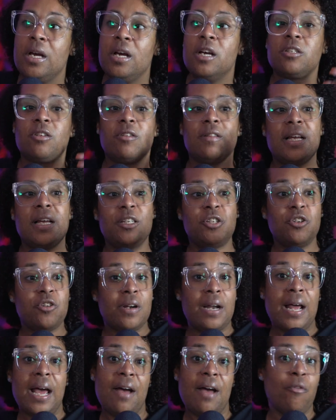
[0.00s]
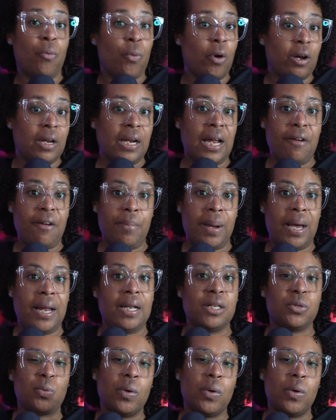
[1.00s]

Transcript: so that you can have a work-life balance,